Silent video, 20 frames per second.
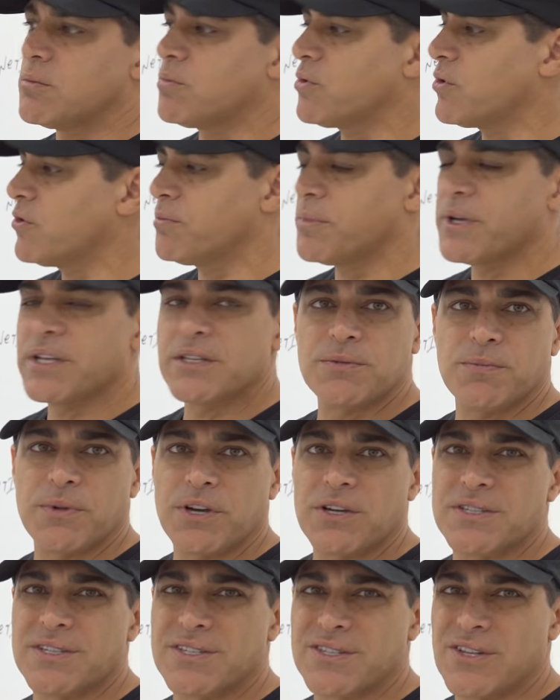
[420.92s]
improvements
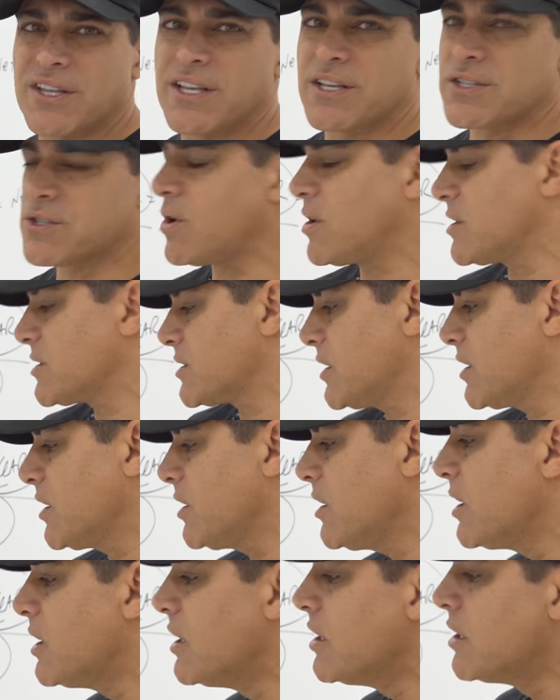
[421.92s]
because it's not as
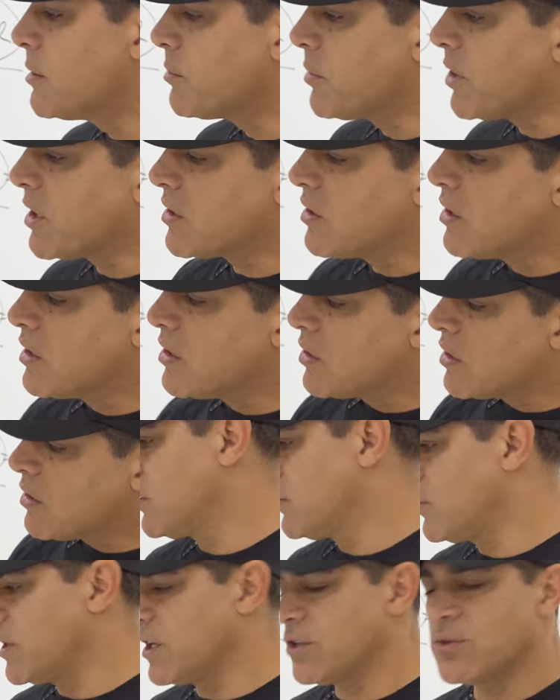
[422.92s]
costly. But
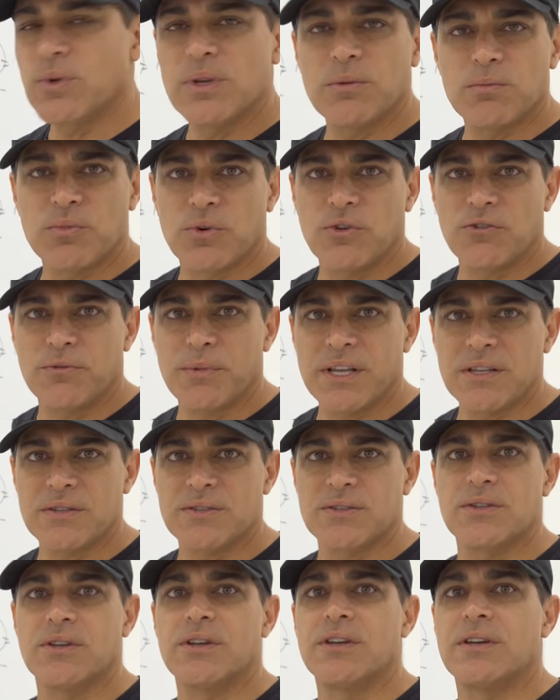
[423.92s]
when you do
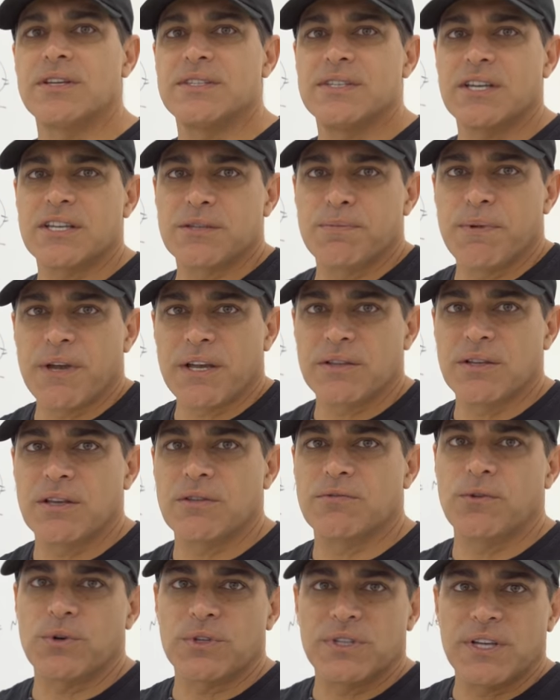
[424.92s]
improvements, it's
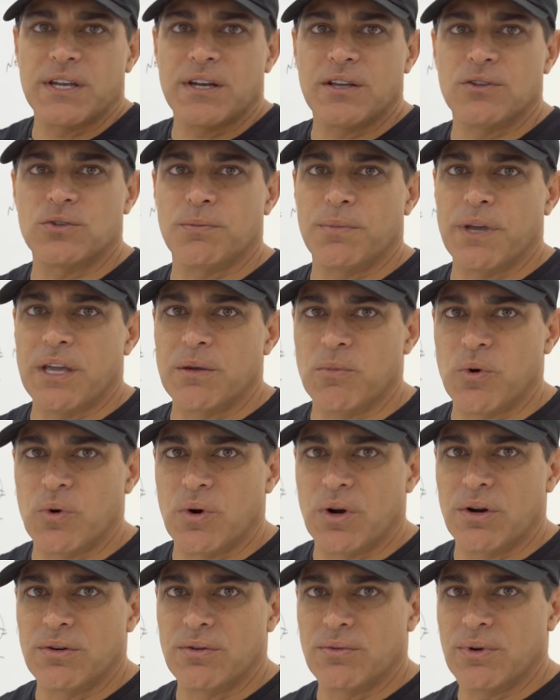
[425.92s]
expected for tenant to pay
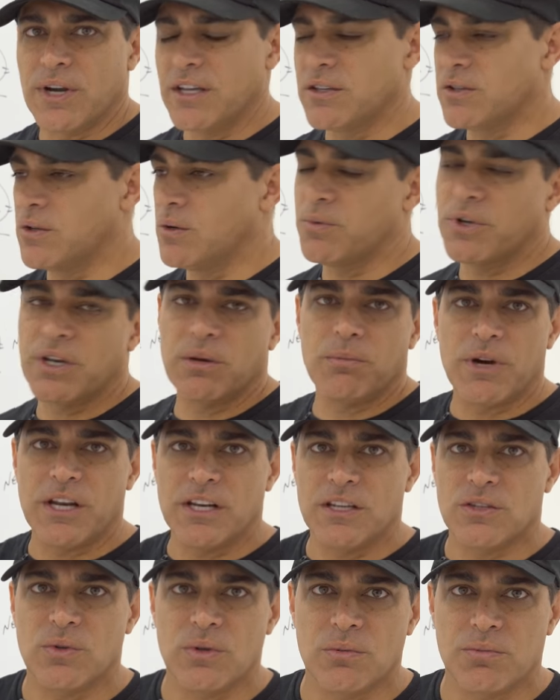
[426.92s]
more, right? You're putting
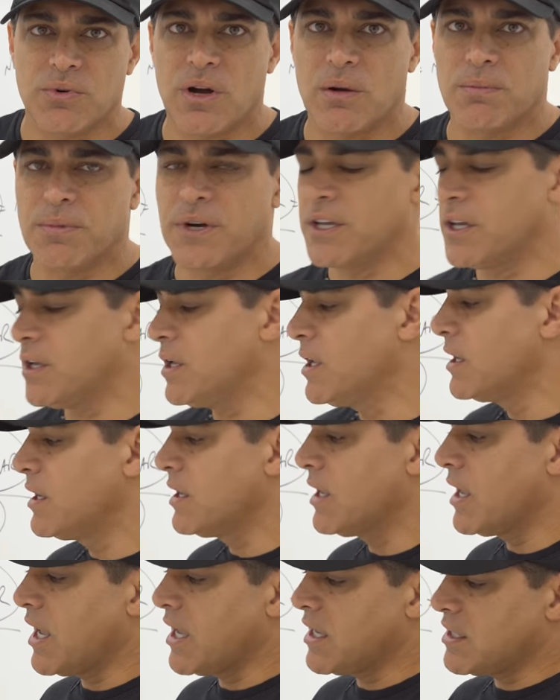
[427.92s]
money into the property,
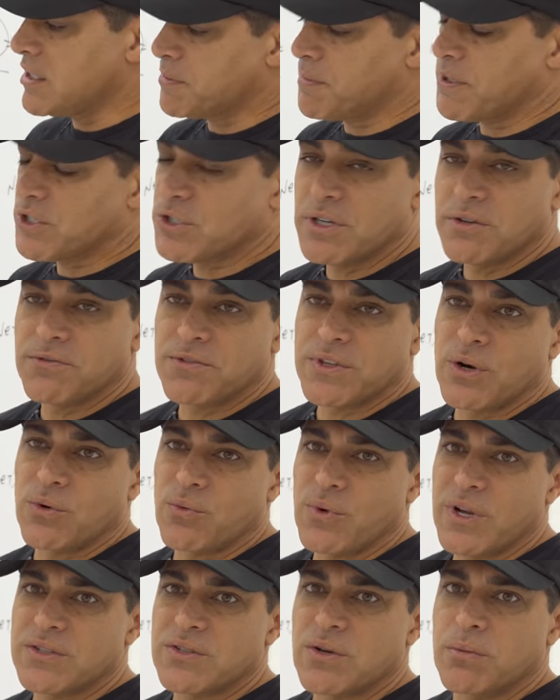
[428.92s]
and especially if their
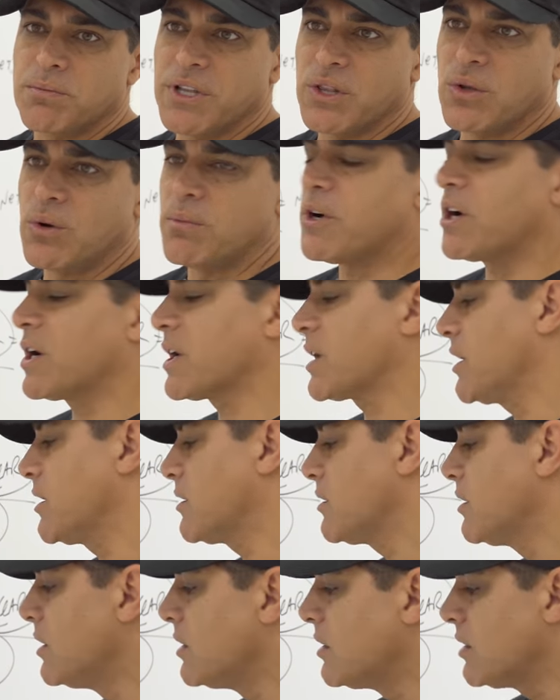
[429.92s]
rents are below
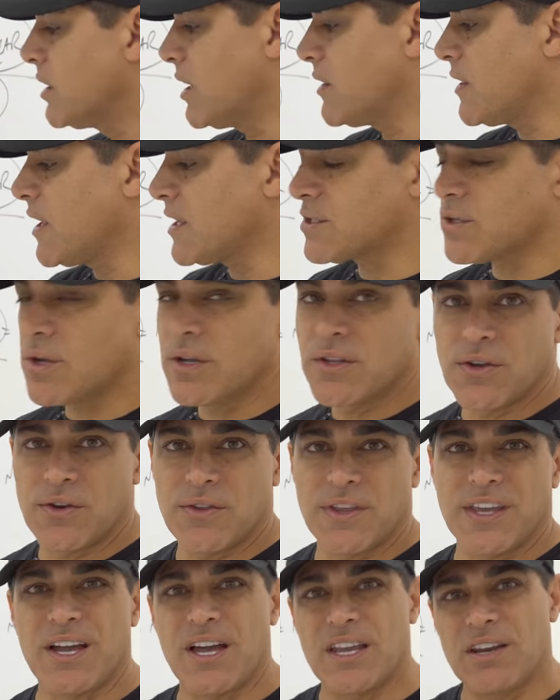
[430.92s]
market. And that's the other
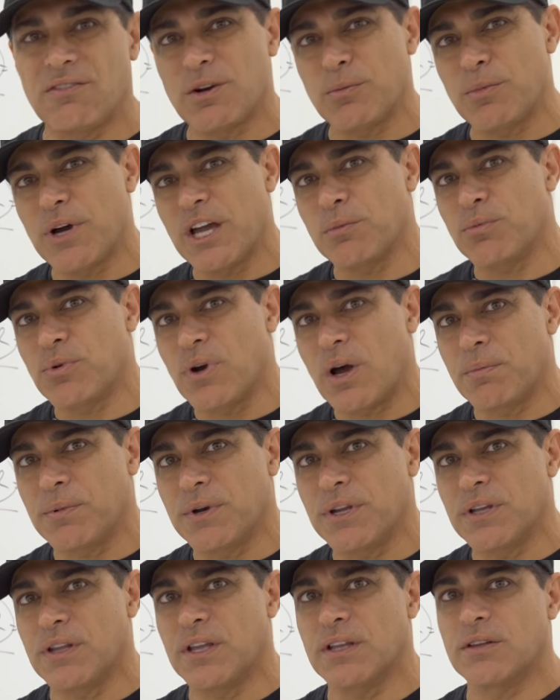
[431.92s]
thing. I never buy a
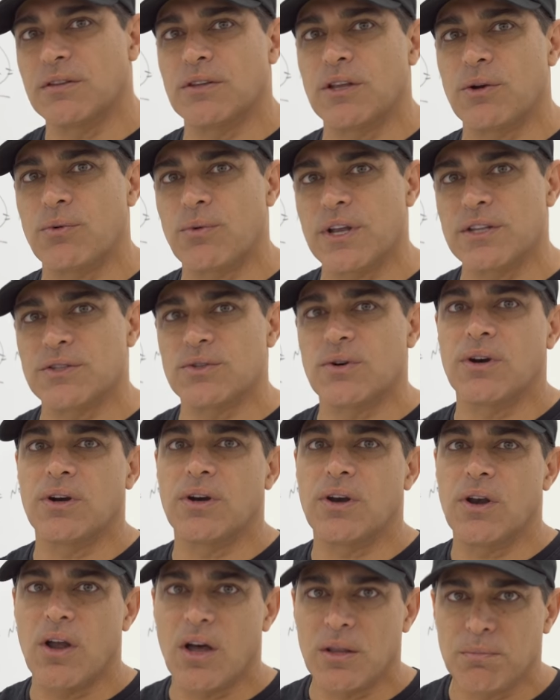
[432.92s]
property that the rents are
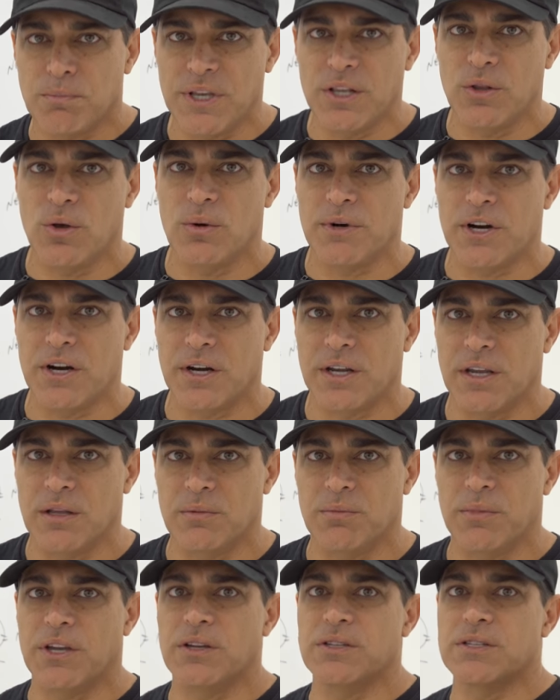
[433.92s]
not below
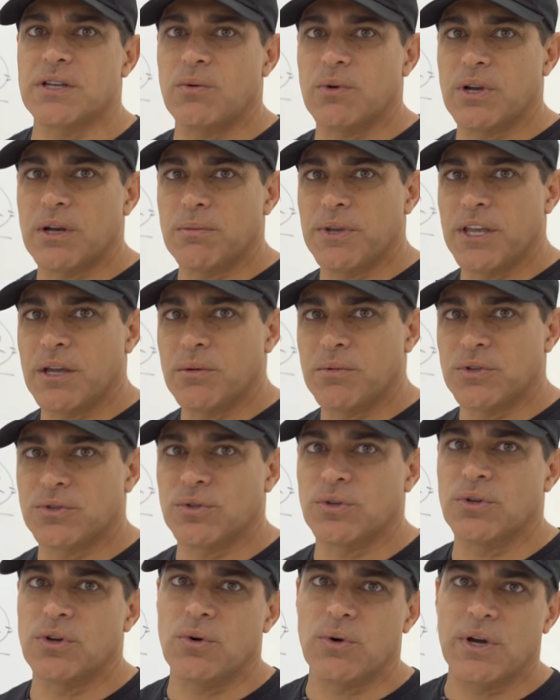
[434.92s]
market because I want to be able
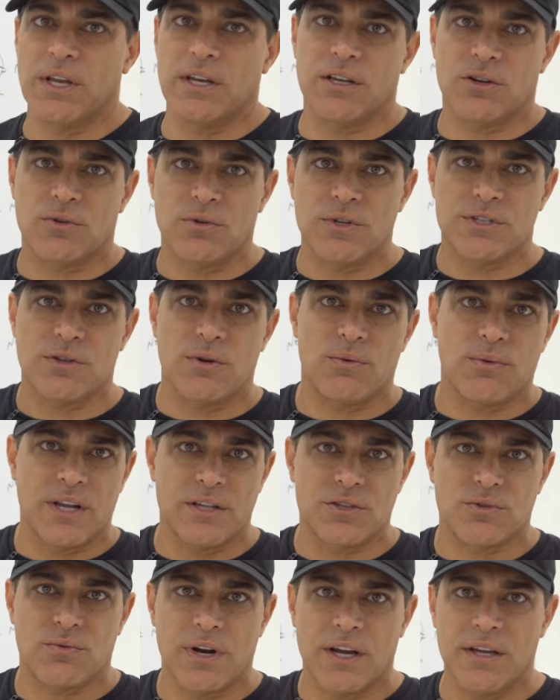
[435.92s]
to go and increase the
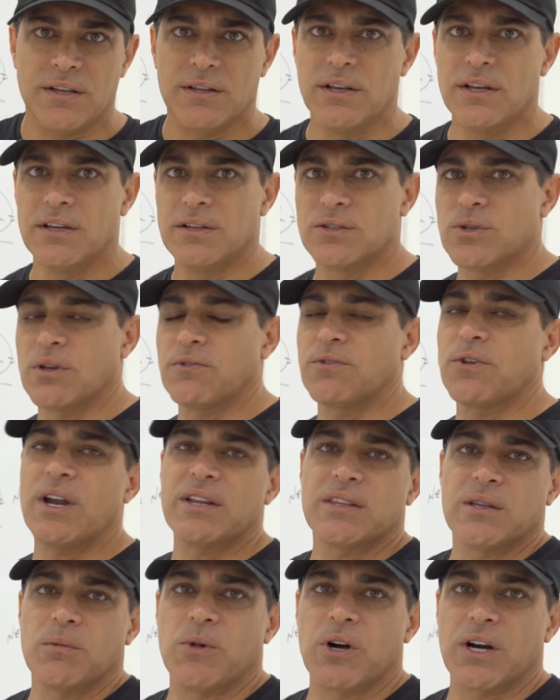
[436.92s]
rents, right? So if you're
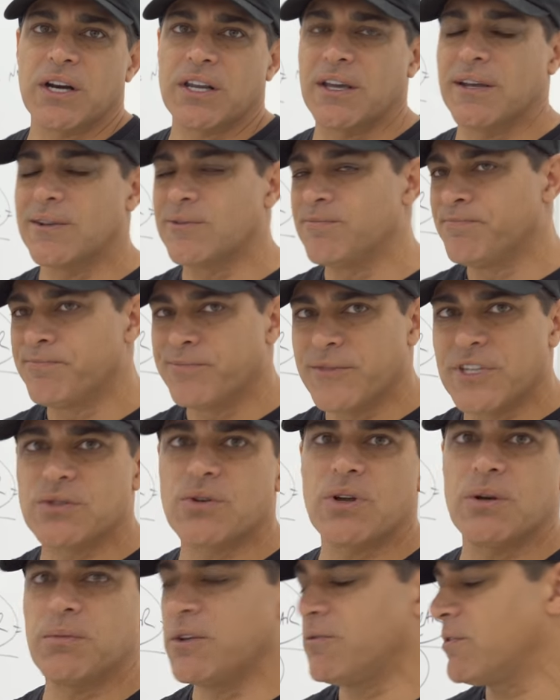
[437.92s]
at the market, it's
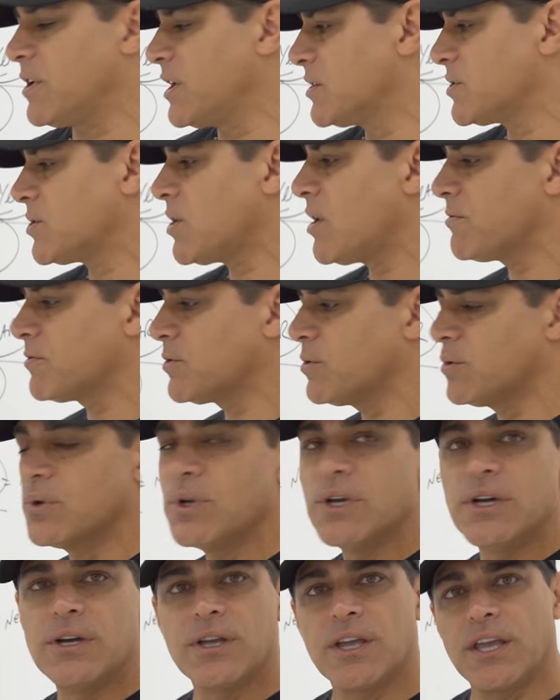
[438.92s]
going to be very tough to
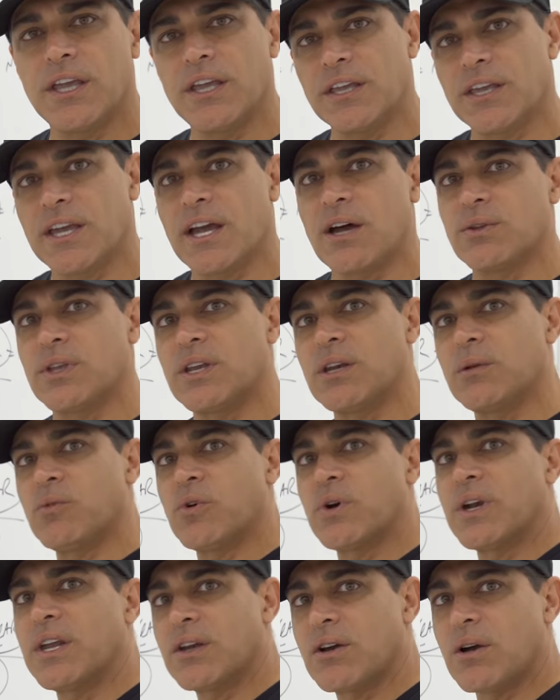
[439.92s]
count any
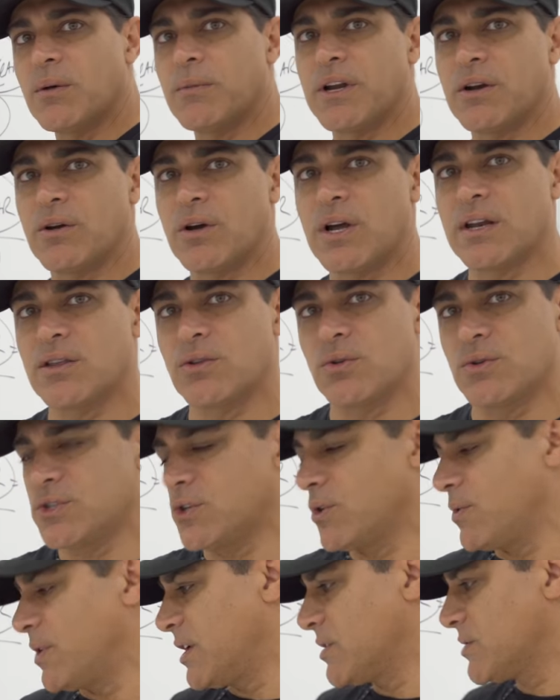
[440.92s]
more income out of those
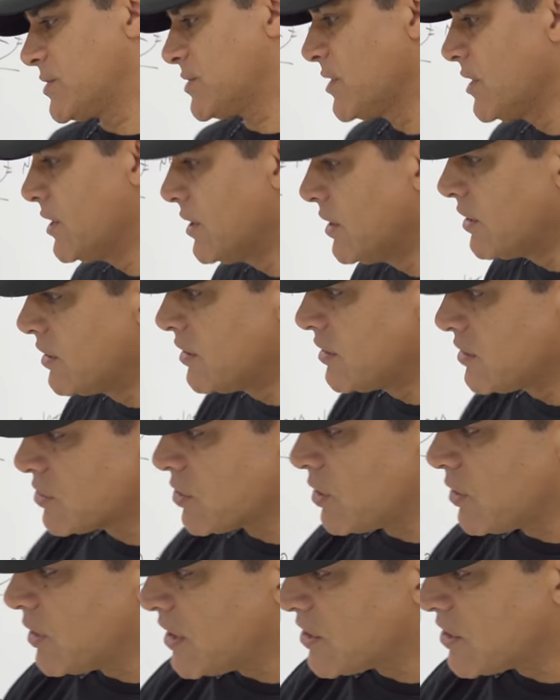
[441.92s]
units. So